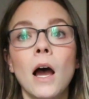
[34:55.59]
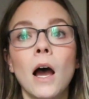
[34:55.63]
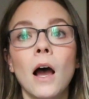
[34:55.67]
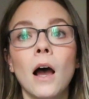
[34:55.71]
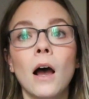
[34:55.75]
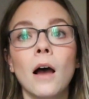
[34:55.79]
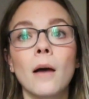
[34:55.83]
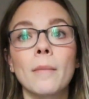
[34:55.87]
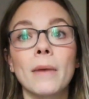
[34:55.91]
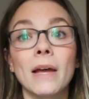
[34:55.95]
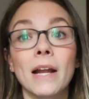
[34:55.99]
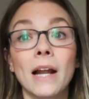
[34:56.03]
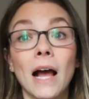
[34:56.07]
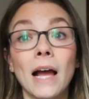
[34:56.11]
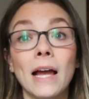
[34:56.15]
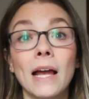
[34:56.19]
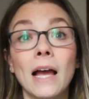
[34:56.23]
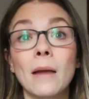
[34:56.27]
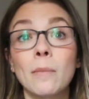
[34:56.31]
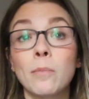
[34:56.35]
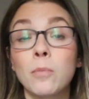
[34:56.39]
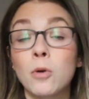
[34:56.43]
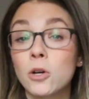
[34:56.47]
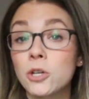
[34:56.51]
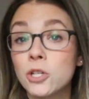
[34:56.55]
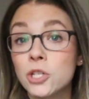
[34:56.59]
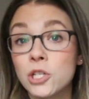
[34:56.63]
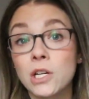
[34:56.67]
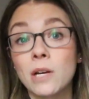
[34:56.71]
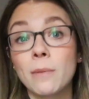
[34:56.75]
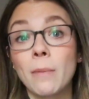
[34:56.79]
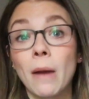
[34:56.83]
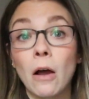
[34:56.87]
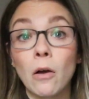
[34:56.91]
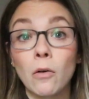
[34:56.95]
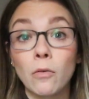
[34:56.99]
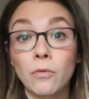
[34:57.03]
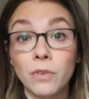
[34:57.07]
And I had pushed
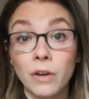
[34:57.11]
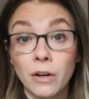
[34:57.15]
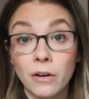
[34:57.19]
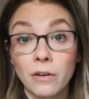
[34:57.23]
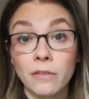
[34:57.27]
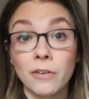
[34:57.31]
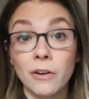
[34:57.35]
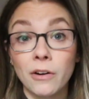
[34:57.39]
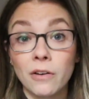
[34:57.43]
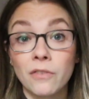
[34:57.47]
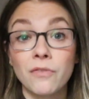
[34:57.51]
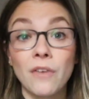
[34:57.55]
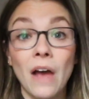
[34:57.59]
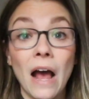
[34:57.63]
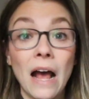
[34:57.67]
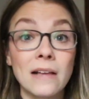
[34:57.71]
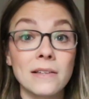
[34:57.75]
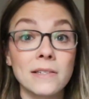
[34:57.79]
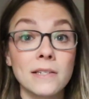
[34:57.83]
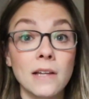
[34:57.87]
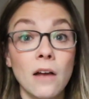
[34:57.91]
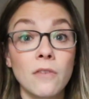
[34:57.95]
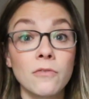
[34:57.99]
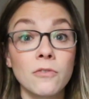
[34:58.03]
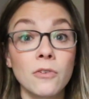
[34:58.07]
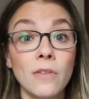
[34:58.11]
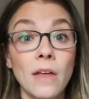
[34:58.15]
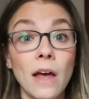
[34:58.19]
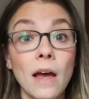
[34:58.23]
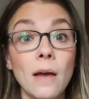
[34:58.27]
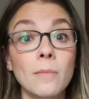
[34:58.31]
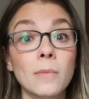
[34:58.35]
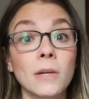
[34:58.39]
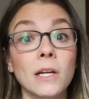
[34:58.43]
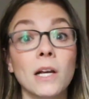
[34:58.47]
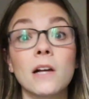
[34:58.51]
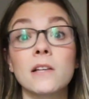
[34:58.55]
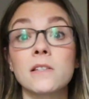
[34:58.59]
him out very, very fast after
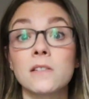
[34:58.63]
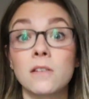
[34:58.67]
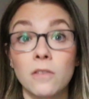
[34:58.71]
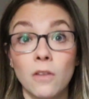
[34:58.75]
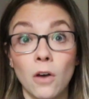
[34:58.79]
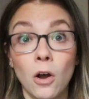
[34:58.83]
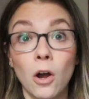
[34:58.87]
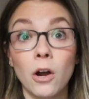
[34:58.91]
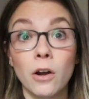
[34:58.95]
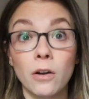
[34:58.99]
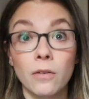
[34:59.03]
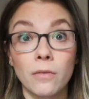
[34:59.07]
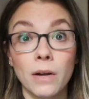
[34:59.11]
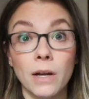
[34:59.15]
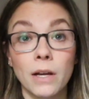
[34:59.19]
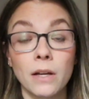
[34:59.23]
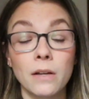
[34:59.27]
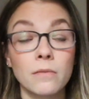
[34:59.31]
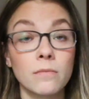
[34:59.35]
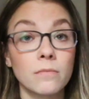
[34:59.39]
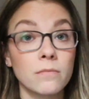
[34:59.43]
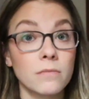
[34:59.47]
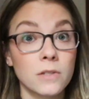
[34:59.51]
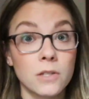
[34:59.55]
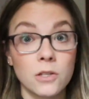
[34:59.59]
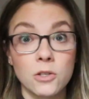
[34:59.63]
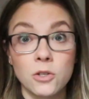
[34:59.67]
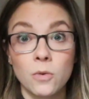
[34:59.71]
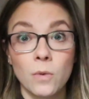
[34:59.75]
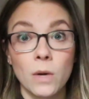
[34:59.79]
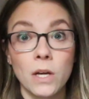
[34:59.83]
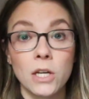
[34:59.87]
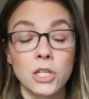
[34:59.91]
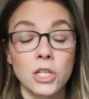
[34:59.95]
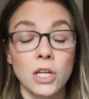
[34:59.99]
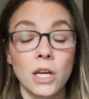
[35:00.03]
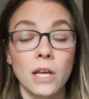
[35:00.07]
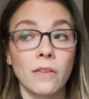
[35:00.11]
that because of the heart rate
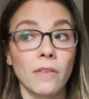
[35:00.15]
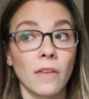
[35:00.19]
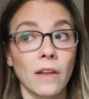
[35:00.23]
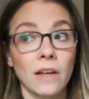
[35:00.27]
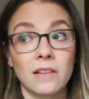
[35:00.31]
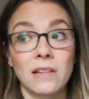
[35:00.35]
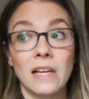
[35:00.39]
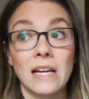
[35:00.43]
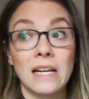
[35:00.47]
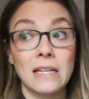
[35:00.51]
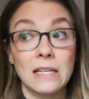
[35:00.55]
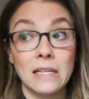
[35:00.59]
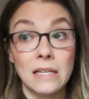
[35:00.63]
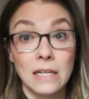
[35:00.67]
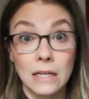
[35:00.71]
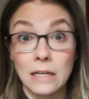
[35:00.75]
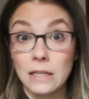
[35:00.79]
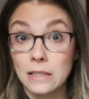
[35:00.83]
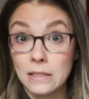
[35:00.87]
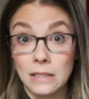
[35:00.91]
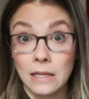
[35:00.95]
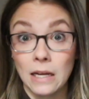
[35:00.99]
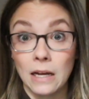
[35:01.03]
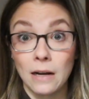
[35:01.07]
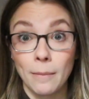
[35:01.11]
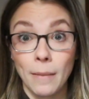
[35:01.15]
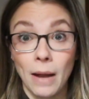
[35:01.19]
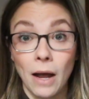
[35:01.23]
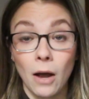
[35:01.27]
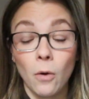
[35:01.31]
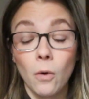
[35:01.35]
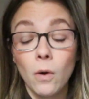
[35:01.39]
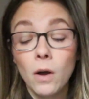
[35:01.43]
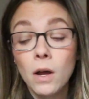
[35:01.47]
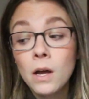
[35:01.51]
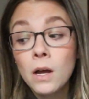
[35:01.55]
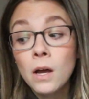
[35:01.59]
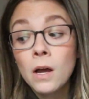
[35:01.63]
situation. Like, they needed to get him
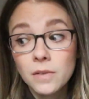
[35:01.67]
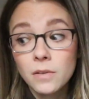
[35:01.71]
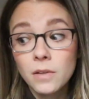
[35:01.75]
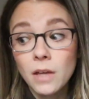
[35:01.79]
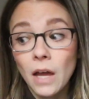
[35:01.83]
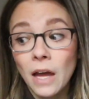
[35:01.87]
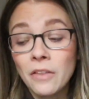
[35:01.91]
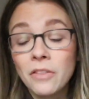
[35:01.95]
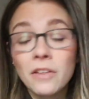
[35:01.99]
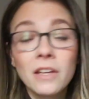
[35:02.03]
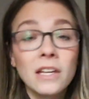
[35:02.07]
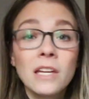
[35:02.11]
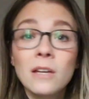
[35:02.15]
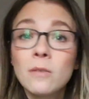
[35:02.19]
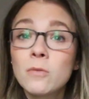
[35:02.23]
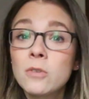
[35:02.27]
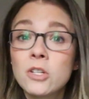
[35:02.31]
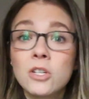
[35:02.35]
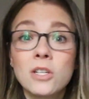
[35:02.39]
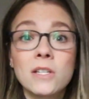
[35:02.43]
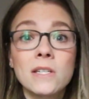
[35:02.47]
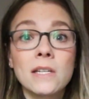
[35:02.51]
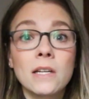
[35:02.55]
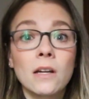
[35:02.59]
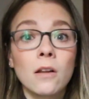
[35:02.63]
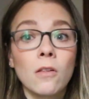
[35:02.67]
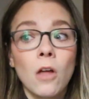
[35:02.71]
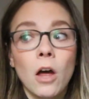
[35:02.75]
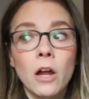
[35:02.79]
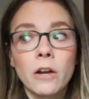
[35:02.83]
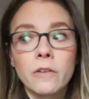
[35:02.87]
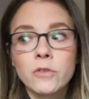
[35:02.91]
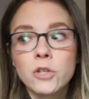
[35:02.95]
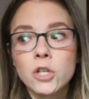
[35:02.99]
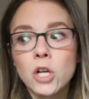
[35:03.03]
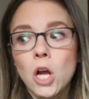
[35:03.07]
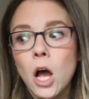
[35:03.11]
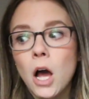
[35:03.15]
out. I think he was just in a lot
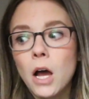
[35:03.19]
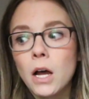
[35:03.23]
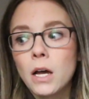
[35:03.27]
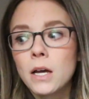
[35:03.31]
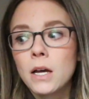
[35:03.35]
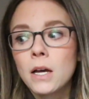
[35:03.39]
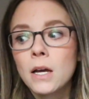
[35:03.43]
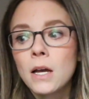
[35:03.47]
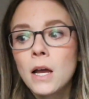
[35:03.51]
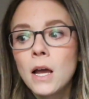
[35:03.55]
of shock.